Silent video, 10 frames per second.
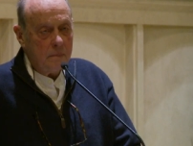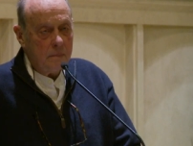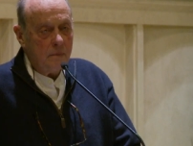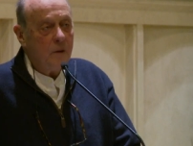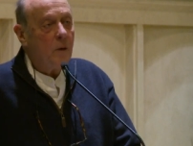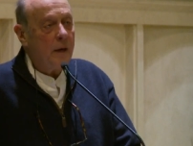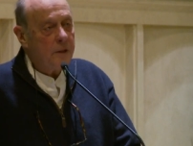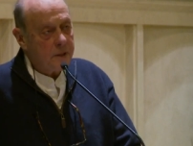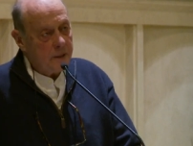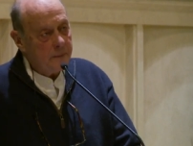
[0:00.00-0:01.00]

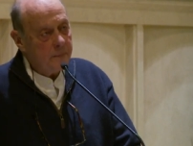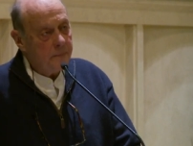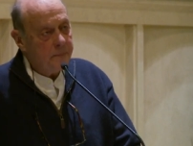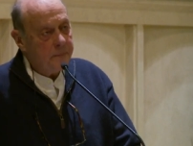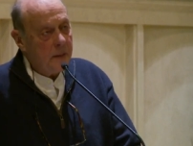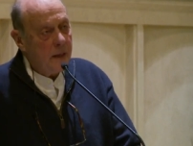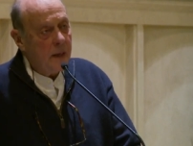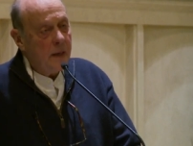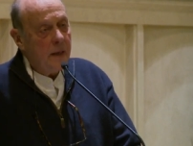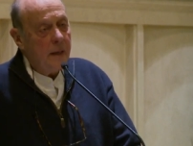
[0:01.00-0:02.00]
furious
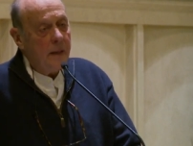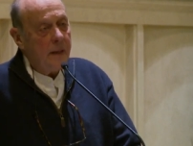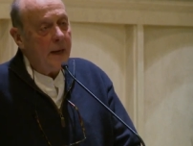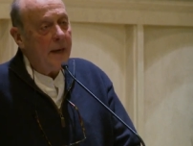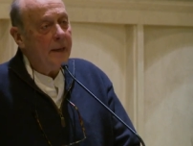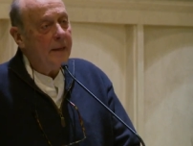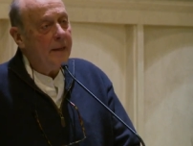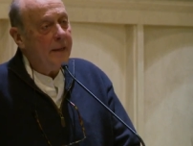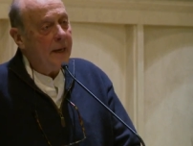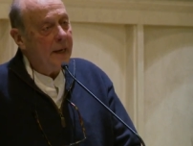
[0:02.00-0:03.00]
that
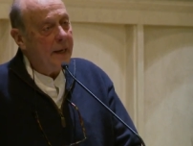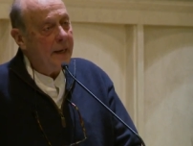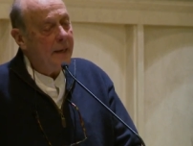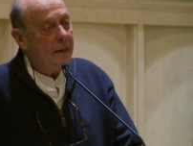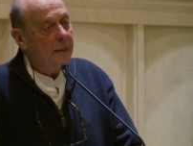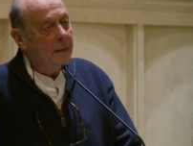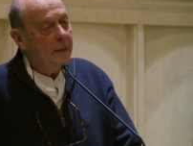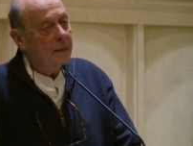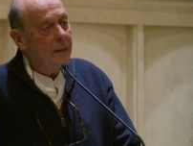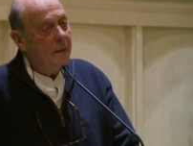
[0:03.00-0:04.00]
they
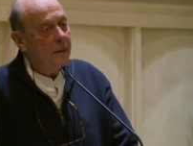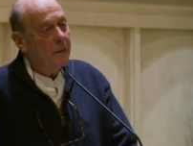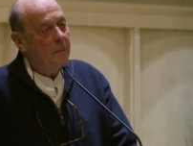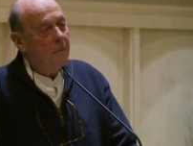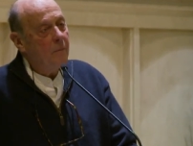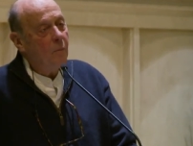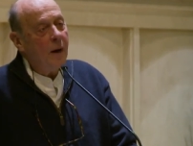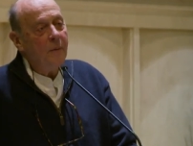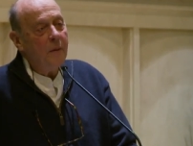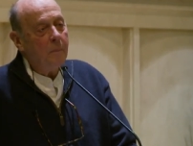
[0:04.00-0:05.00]

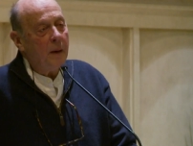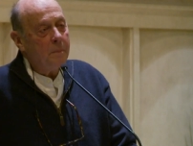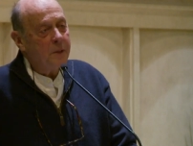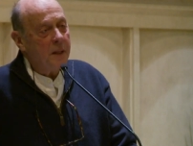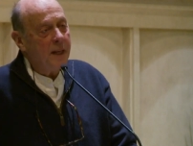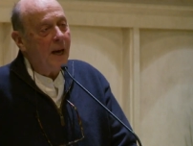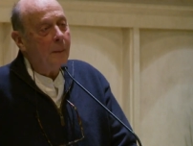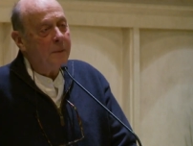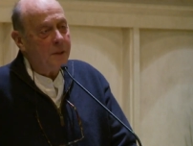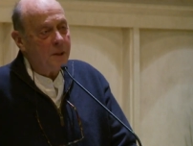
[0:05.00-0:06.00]
ran the pumps in the
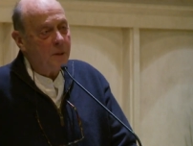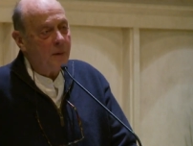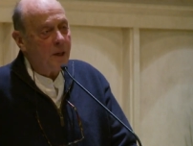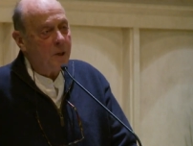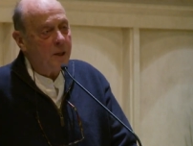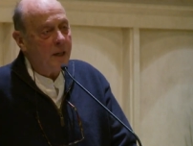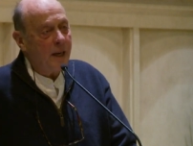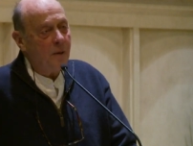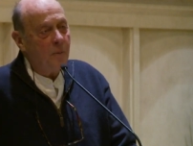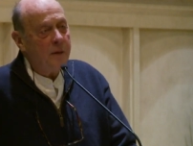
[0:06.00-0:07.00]
opposite direction
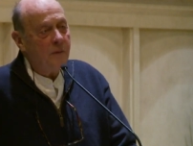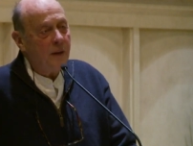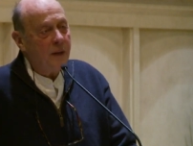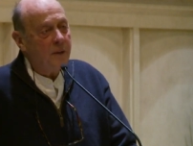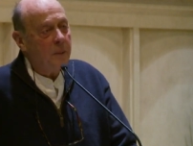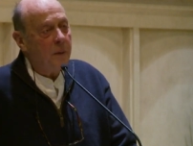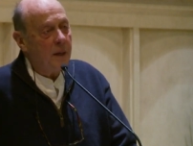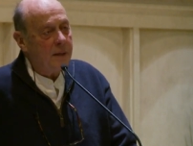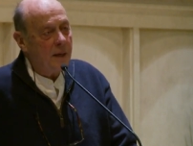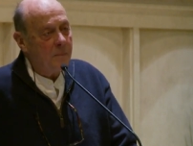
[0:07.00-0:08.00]
and reflooded the
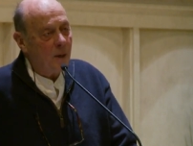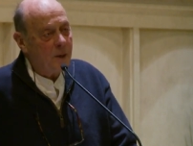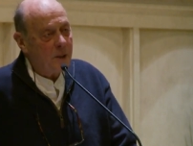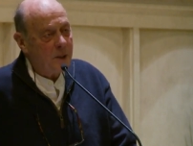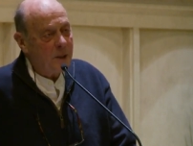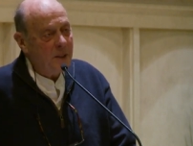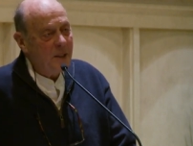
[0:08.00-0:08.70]
Pontine marshes.